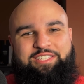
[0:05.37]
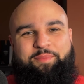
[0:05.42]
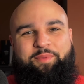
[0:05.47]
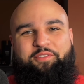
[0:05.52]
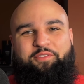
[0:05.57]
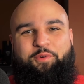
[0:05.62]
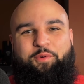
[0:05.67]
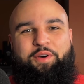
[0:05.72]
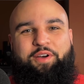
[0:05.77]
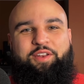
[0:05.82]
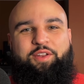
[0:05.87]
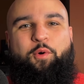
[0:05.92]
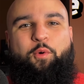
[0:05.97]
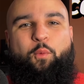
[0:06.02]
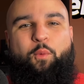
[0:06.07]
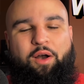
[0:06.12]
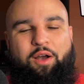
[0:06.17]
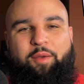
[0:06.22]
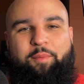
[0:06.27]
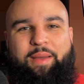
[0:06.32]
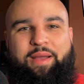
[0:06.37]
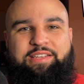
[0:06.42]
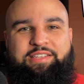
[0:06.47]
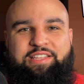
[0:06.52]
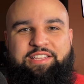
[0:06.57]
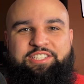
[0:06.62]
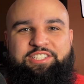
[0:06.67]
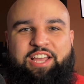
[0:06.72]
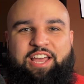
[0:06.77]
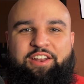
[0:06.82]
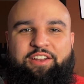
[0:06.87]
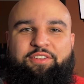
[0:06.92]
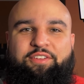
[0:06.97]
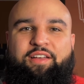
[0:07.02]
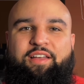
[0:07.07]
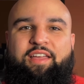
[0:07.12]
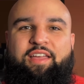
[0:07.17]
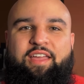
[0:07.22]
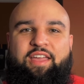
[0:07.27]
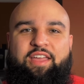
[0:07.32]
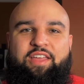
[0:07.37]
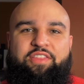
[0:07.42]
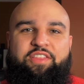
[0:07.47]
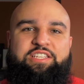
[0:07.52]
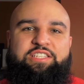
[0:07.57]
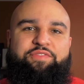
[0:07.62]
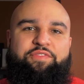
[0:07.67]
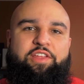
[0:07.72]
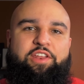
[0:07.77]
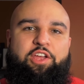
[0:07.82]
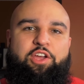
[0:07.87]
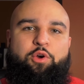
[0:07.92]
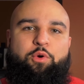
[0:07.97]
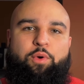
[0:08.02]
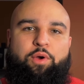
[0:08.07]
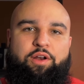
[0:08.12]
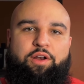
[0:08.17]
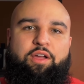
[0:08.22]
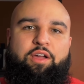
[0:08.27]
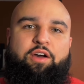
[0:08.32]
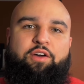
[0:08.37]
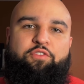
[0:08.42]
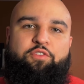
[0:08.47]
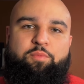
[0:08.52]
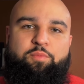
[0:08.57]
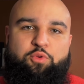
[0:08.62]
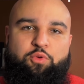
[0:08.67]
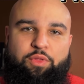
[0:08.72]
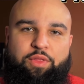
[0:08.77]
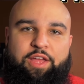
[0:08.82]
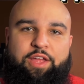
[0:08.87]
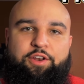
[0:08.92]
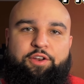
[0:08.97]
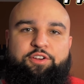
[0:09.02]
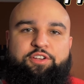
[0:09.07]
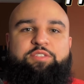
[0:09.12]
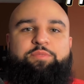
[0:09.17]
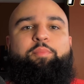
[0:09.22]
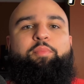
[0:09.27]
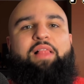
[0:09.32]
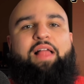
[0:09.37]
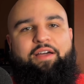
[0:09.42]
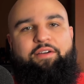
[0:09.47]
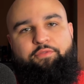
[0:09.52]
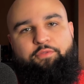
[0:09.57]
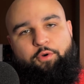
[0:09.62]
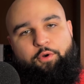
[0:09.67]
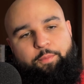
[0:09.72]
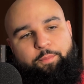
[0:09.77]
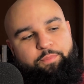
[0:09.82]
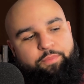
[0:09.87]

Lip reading: everyone, welcome back to the channel. In this video, we're going to cover Moonlander's platform.